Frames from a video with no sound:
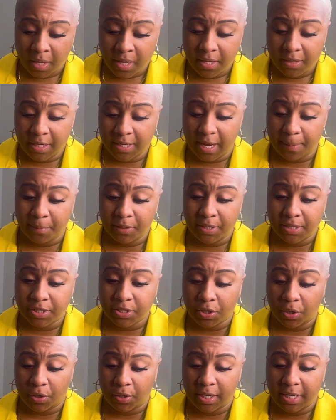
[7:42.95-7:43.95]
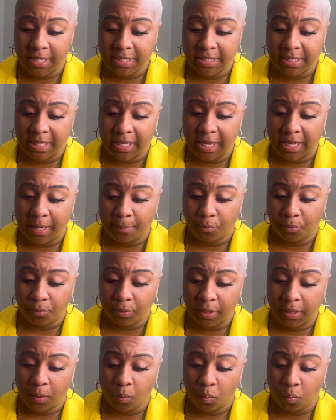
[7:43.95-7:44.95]
The name of this skirt is the
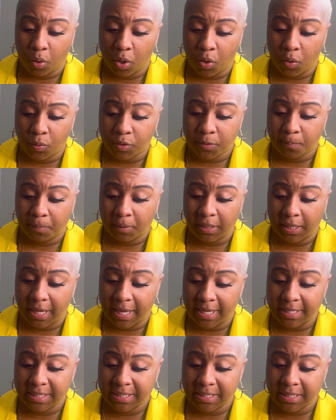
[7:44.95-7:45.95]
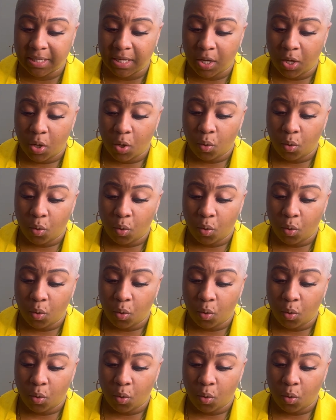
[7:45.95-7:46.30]
Emery Rose Plus